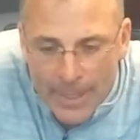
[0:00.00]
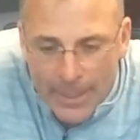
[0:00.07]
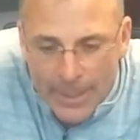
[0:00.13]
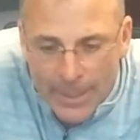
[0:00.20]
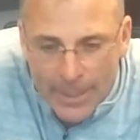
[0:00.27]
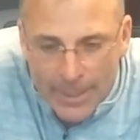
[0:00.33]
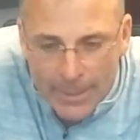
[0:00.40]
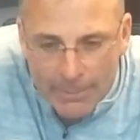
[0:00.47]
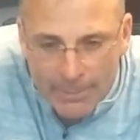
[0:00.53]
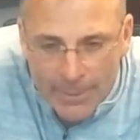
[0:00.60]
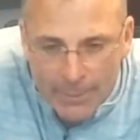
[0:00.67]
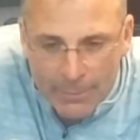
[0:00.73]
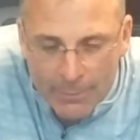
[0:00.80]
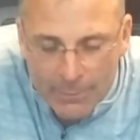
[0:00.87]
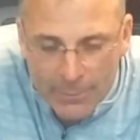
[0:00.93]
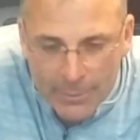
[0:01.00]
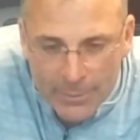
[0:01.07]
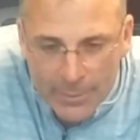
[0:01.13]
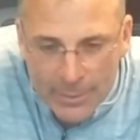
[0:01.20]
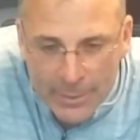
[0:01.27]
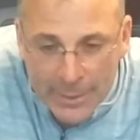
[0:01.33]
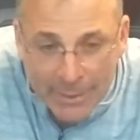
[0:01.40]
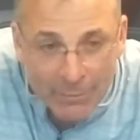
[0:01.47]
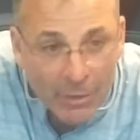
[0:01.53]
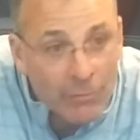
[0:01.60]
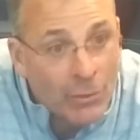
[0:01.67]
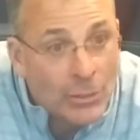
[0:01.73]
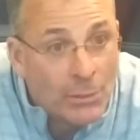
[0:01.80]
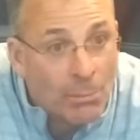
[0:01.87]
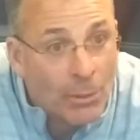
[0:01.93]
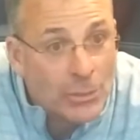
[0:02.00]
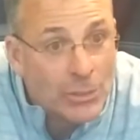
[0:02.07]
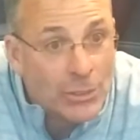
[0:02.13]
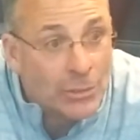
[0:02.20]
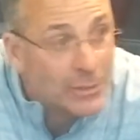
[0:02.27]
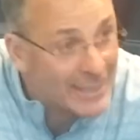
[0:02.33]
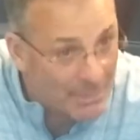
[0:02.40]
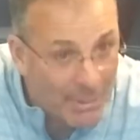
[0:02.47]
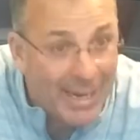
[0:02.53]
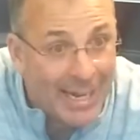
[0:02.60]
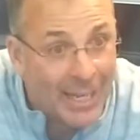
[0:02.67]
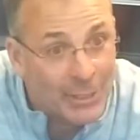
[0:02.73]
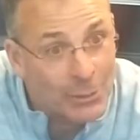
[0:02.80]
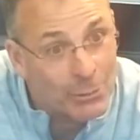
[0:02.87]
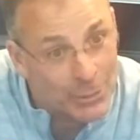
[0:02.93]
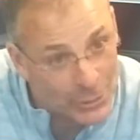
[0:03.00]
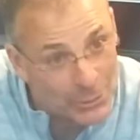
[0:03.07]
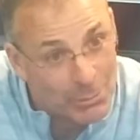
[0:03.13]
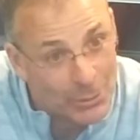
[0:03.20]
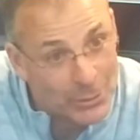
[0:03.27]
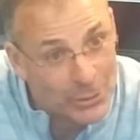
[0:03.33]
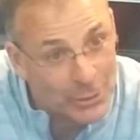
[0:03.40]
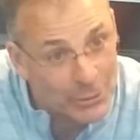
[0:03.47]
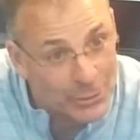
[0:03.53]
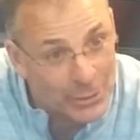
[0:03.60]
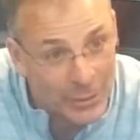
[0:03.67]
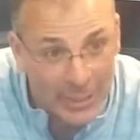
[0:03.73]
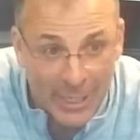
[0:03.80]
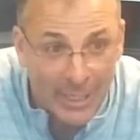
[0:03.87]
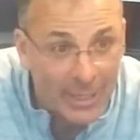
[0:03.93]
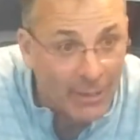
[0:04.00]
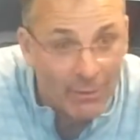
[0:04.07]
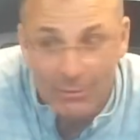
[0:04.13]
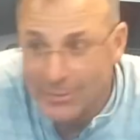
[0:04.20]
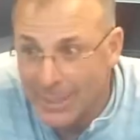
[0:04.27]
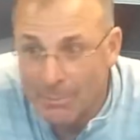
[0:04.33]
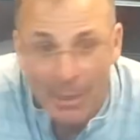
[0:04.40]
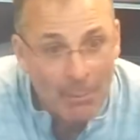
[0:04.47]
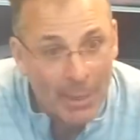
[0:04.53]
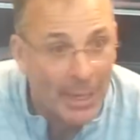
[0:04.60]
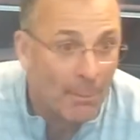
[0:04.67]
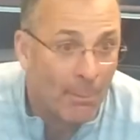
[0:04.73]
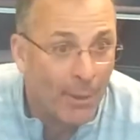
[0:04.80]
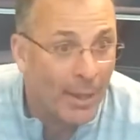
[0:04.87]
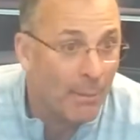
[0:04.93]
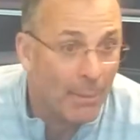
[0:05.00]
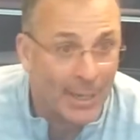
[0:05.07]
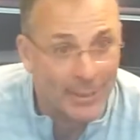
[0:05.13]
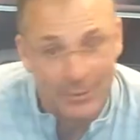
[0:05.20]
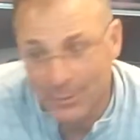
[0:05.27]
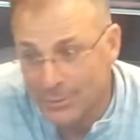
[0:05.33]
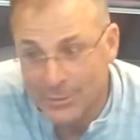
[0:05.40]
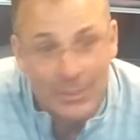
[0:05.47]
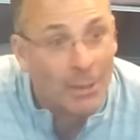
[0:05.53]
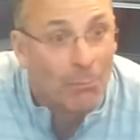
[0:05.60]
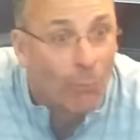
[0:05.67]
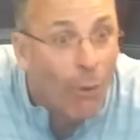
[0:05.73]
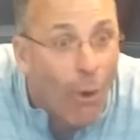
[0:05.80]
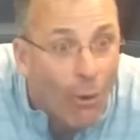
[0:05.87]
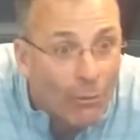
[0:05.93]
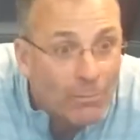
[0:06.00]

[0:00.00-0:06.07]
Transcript: You know, even if they're supposed to do it, they might not do what they're supposed to do. So, you know, they may make a play by doing something wrong.